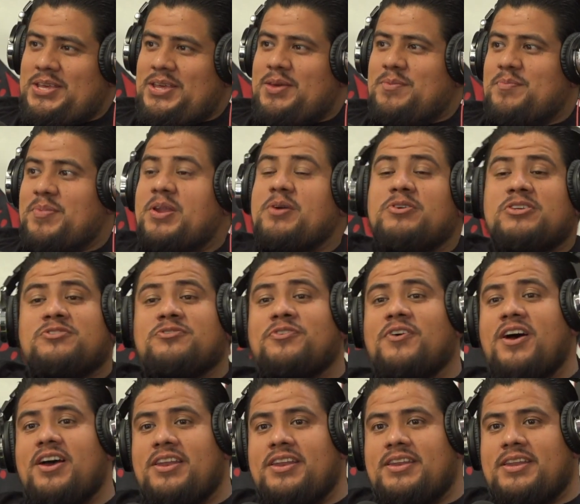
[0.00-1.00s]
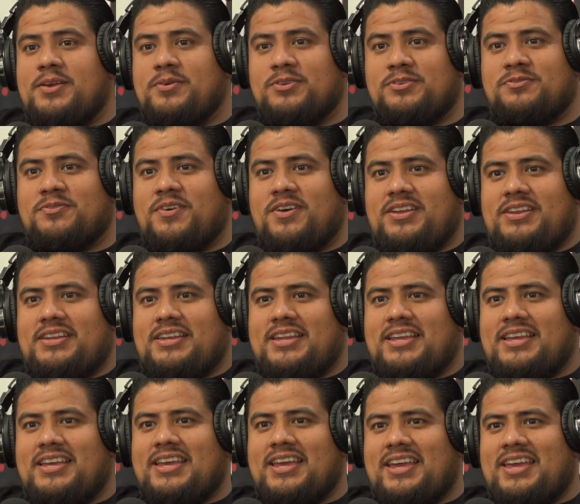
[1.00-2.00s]
but it was fun.
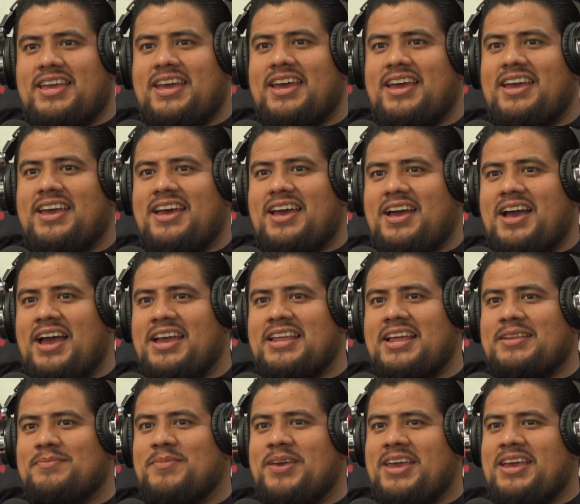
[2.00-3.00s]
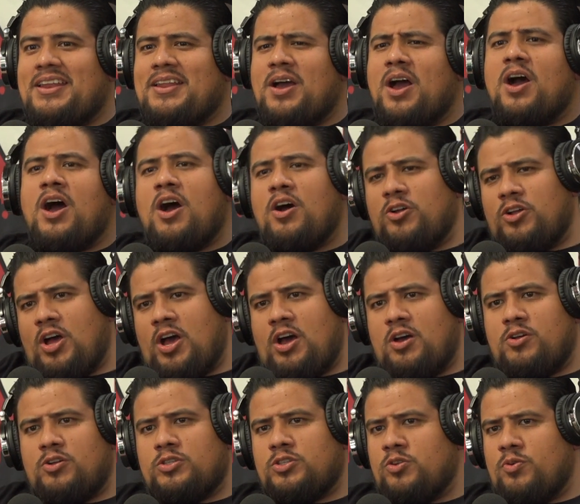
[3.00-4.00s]
Yeah.
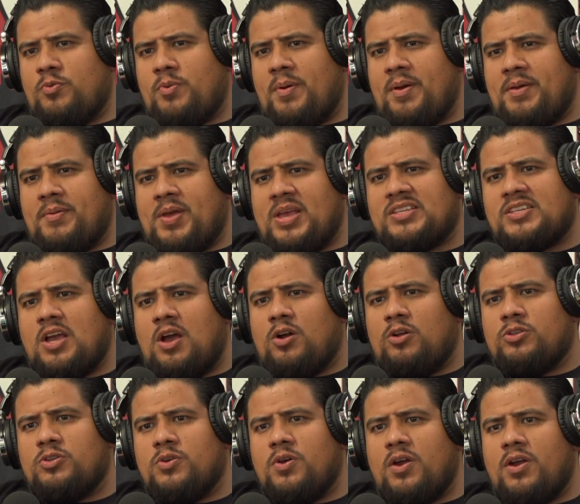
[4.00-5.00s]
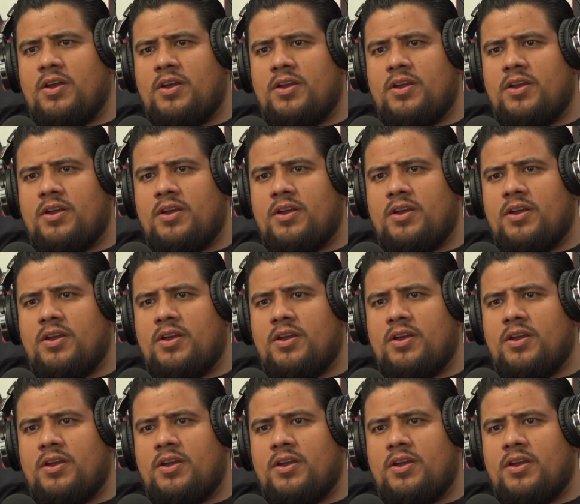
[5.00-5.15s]
How do you mind asking how old you are?